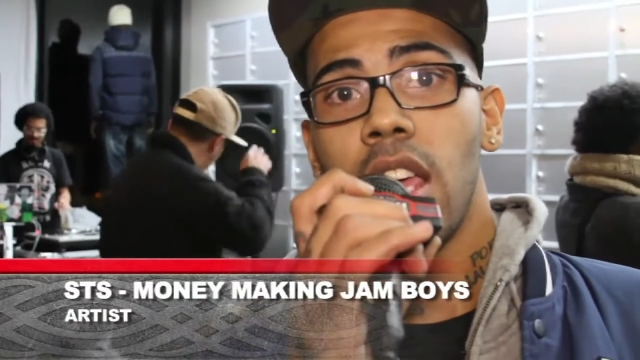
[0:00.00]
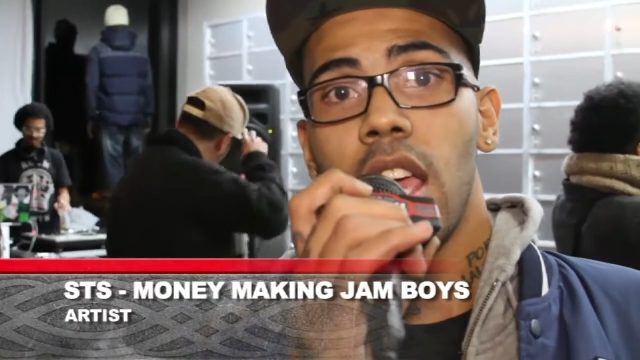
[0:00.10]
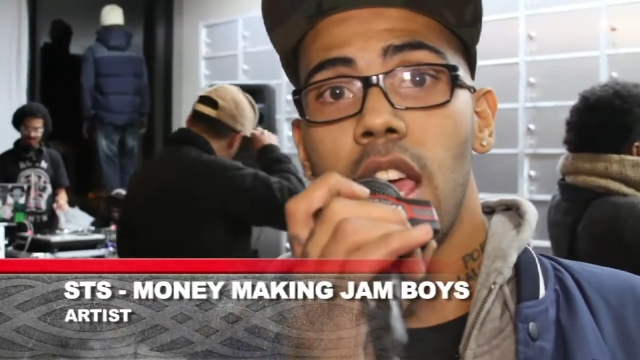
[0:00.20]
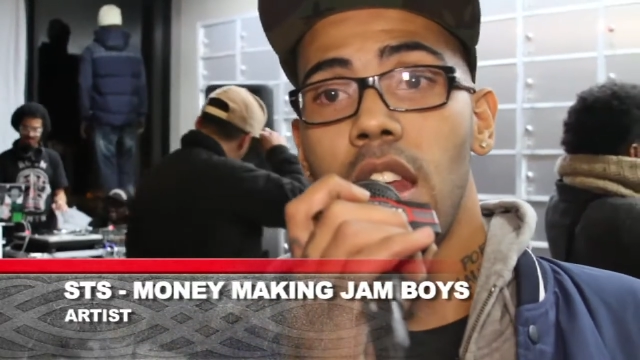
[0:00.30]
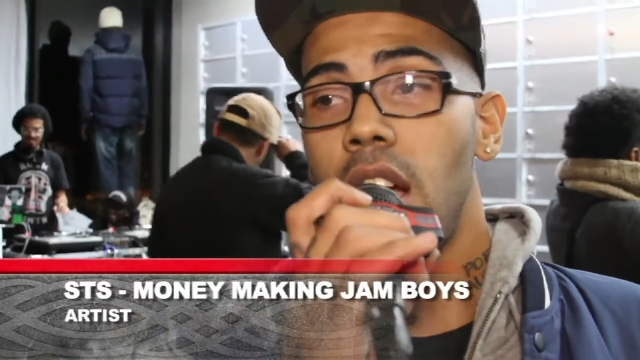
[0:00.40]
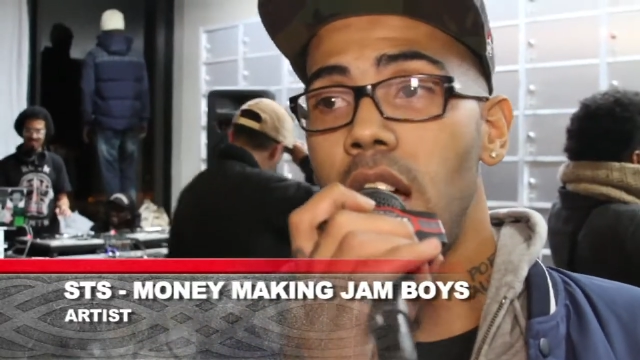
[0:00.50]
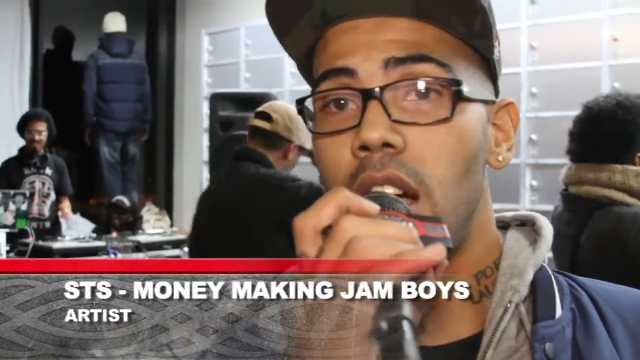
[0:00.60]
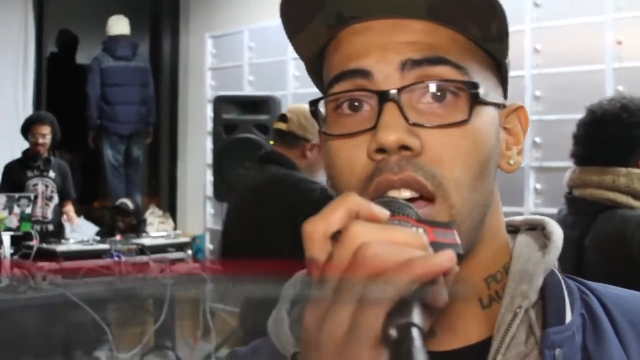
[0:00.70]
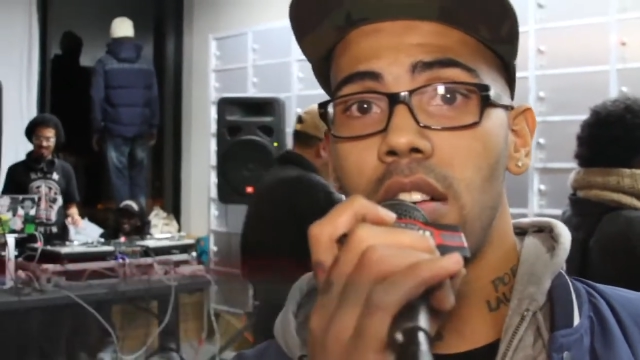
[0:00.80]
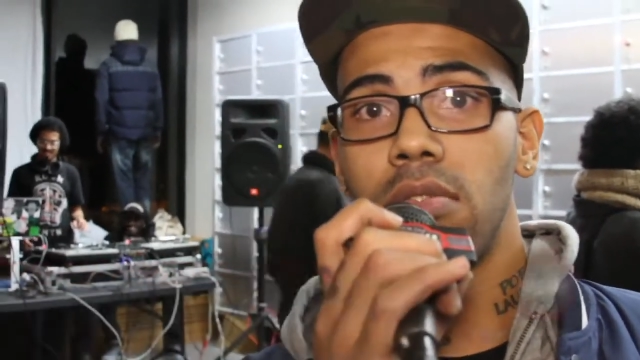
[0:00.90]
And
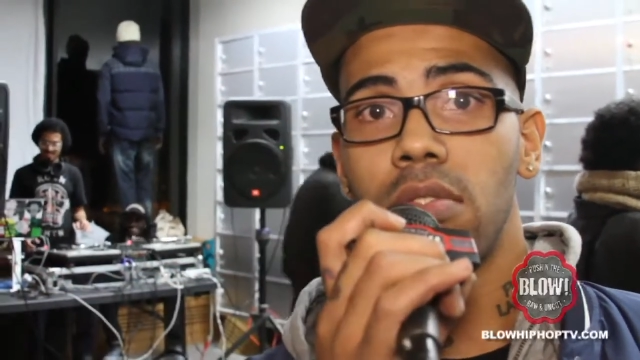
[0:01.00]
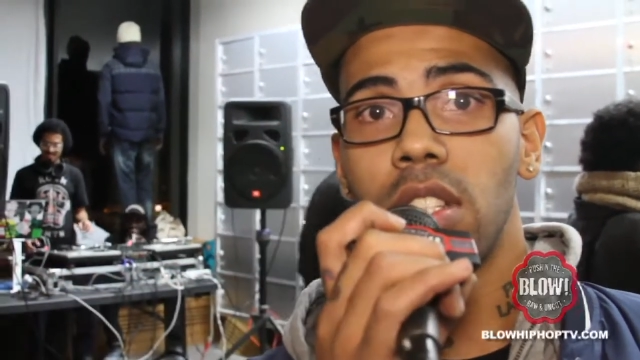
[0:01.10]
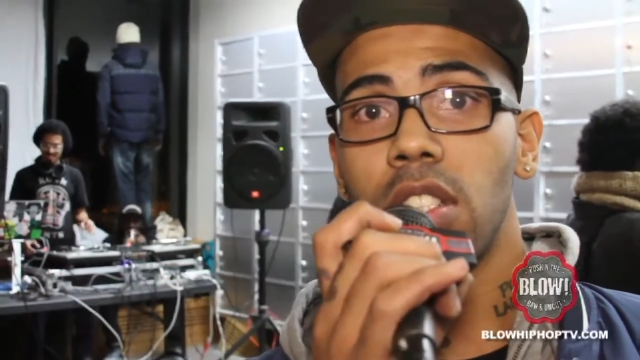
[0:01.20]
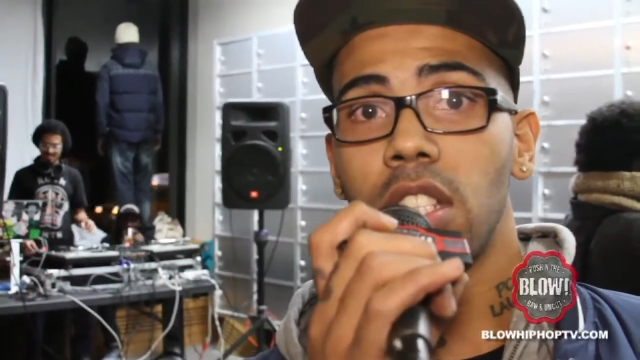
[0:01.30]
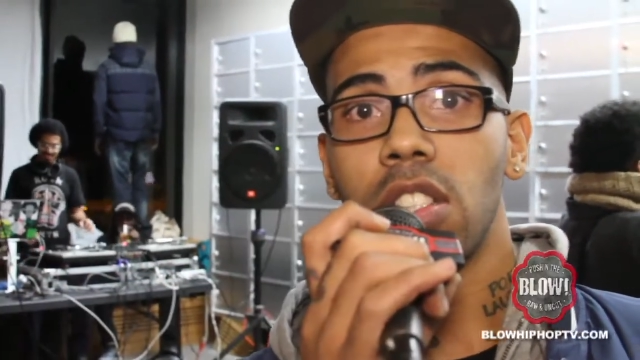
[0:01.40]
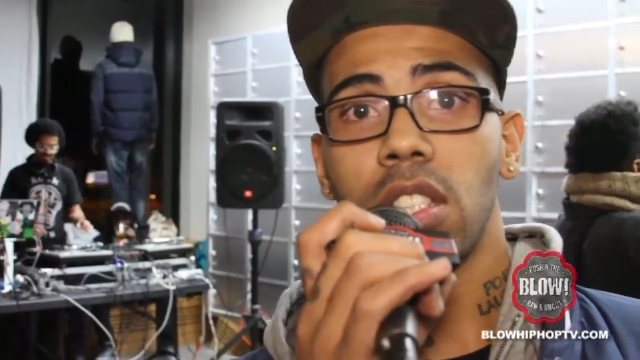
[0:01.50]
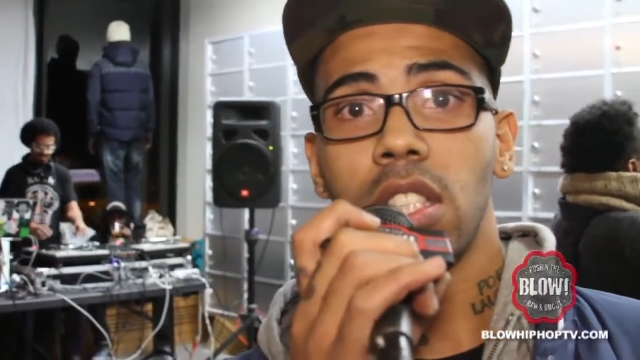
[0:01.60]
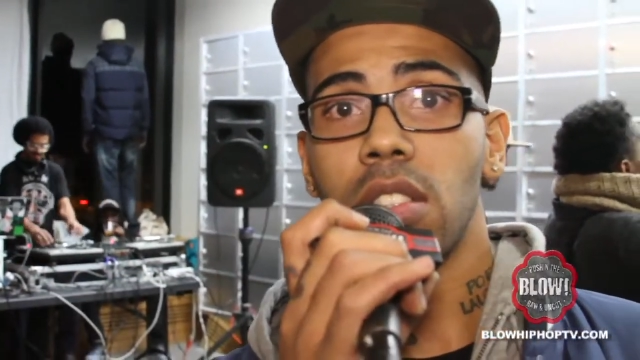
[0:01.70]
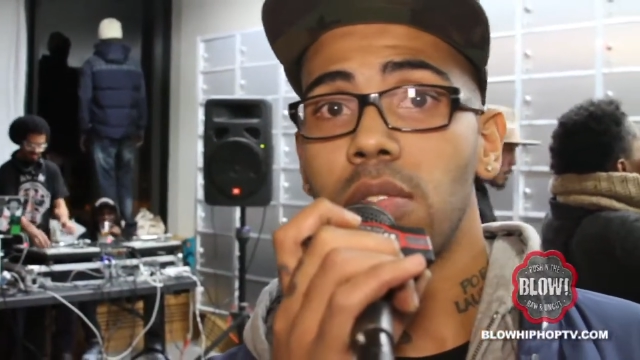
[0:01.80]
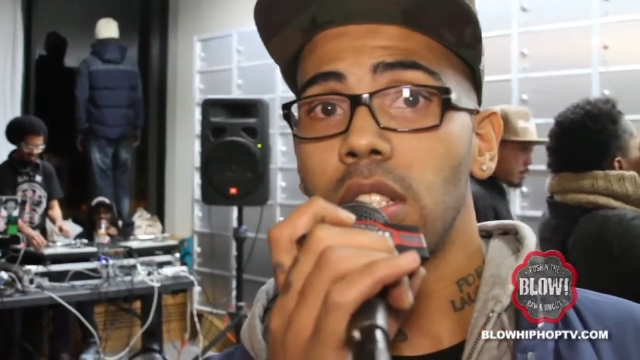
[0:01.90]
uh, it's, it's,
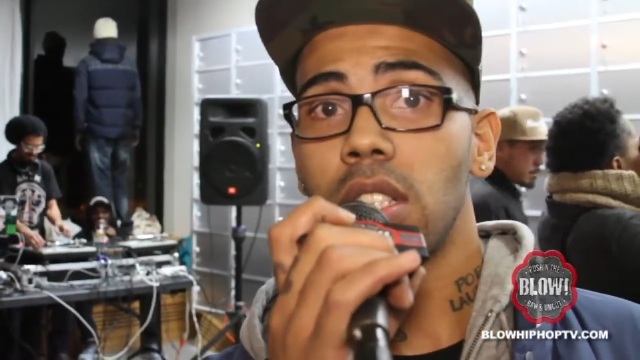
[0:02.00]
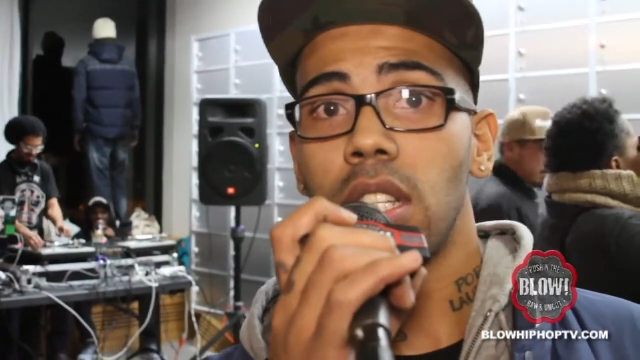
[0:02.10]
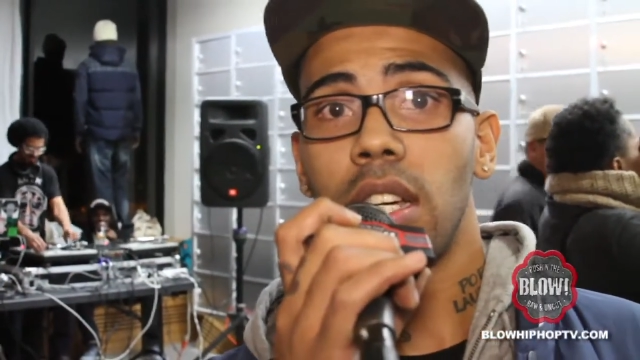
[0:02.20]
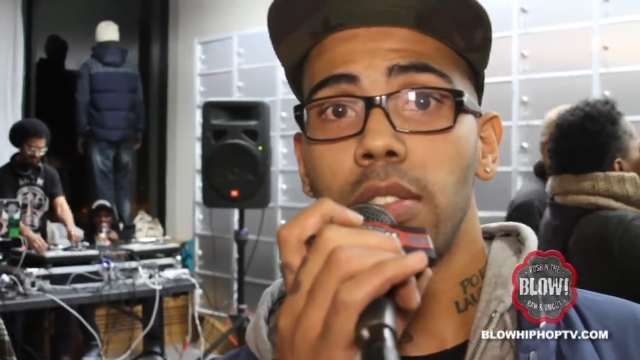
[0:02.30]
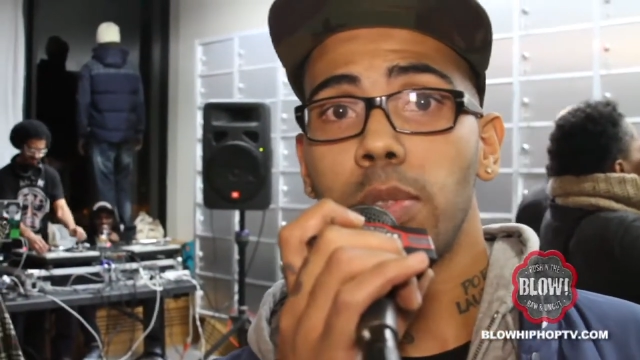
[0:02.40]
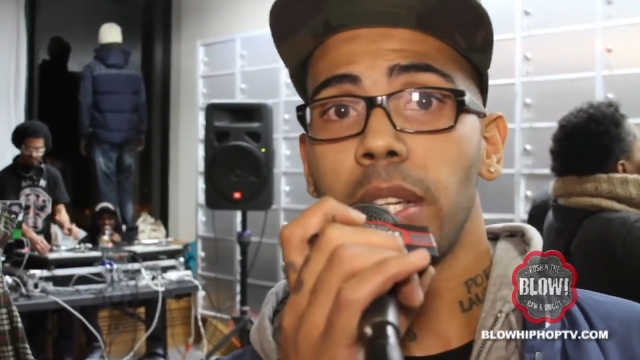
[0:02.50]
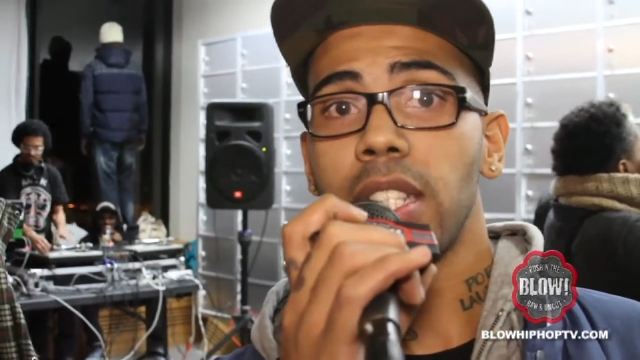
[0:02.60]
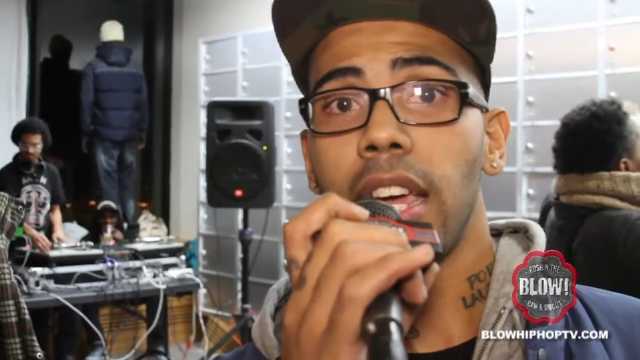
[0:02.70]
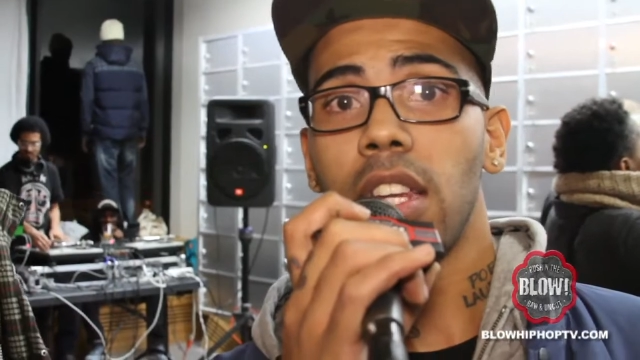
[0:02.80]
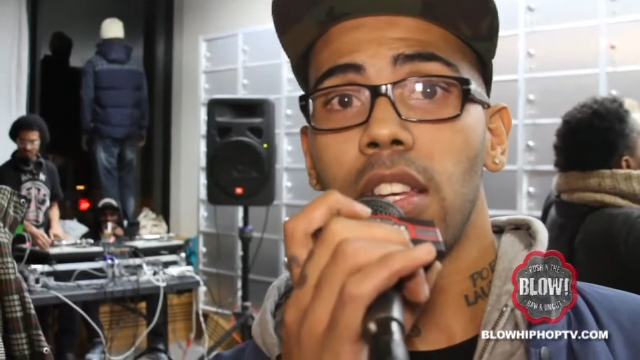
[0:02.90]
it's, it's, a
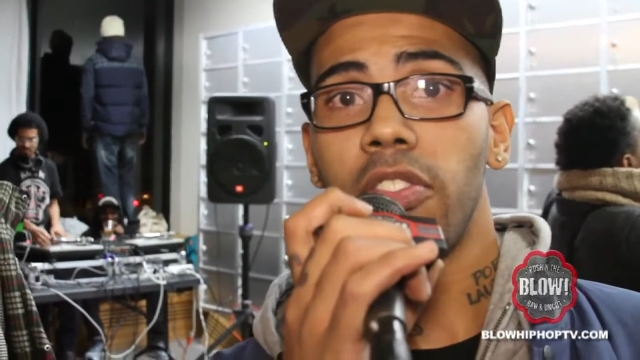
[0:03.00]
spectacular